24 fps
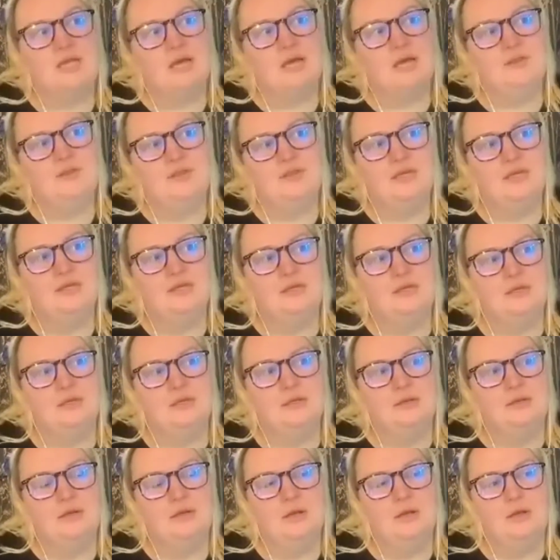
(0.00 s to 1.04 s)
I think,
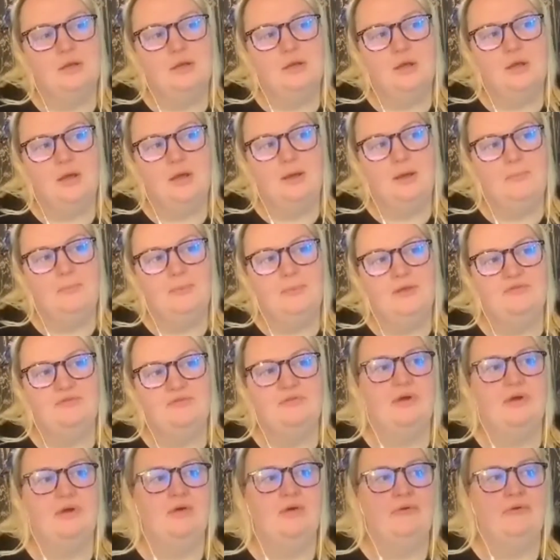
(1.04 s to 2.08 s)
you know, if
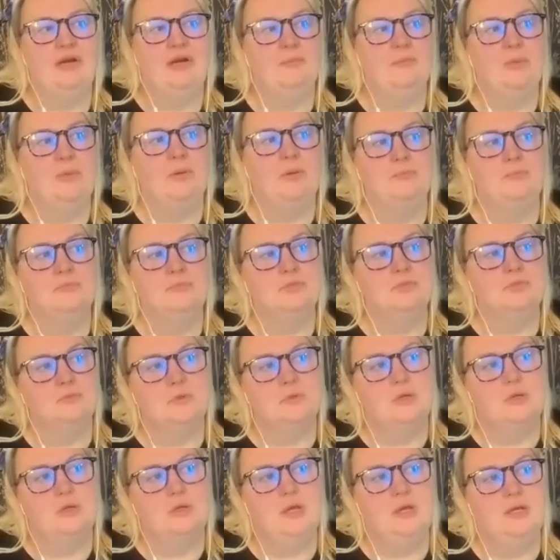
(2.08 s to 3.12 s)
there are any mums
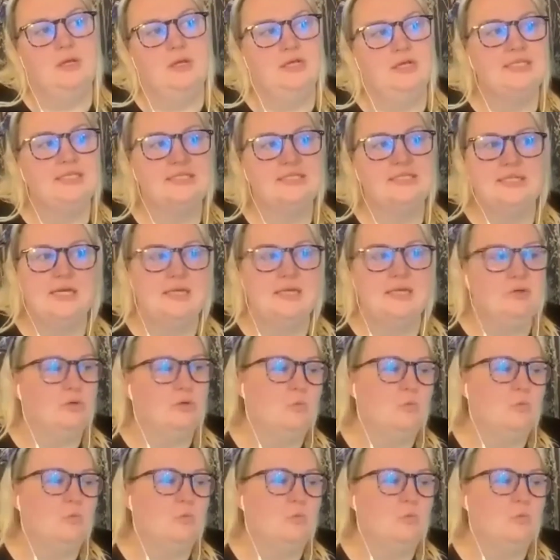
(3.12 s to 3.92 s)
listening or